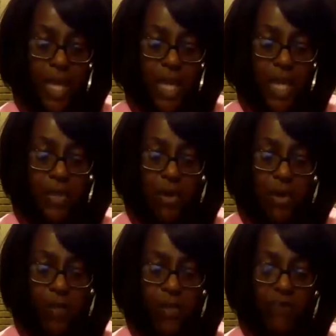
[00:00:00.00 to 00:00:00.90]
And
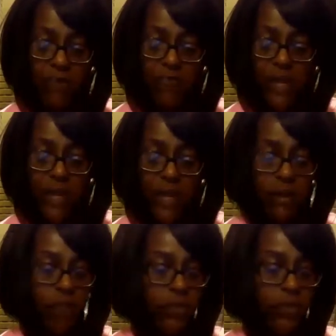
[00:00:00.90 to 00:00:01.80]
don't be afraid
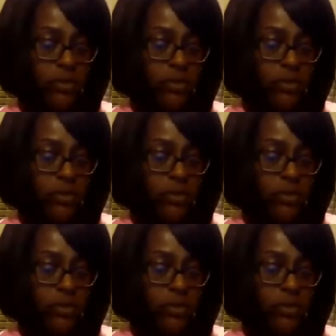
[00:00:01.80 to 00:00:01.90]
ever